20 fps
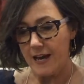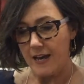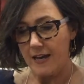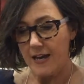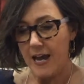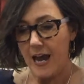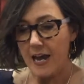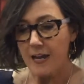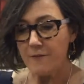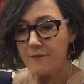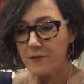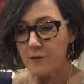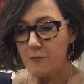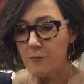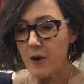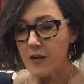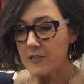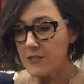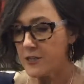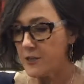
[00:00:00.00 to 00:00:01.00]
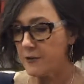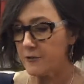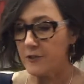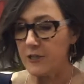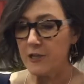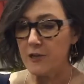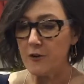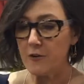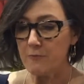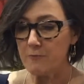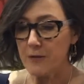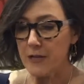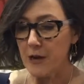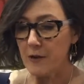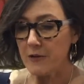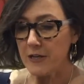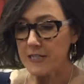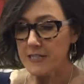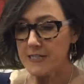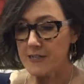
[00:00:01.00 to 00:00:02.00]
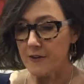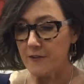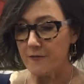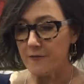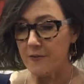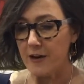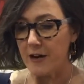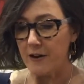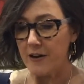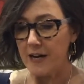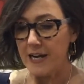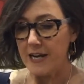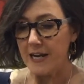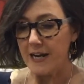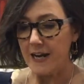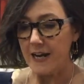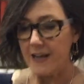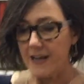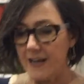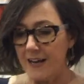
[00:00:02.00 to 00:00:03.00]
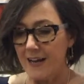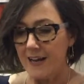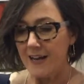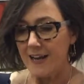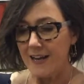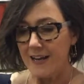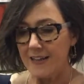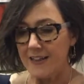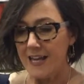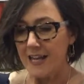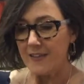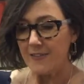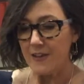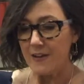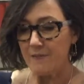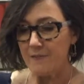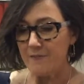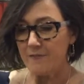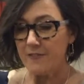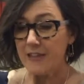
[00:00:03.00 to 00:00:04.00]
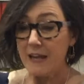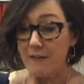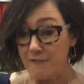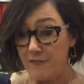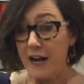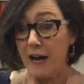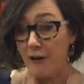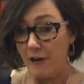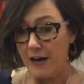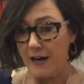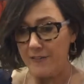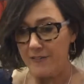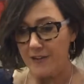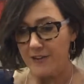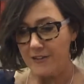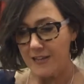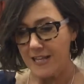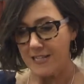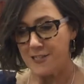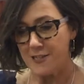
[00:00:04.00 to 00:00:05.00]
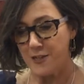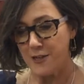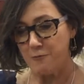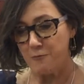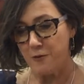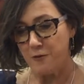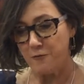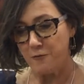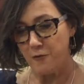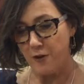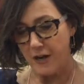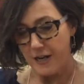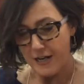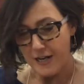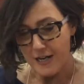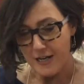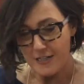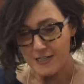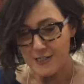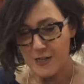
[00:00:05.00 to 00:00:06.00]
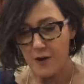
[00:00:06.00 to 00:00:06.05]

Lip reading: Yeah. And if you want to, you know, peonies are very, they vary. That's a good word for it.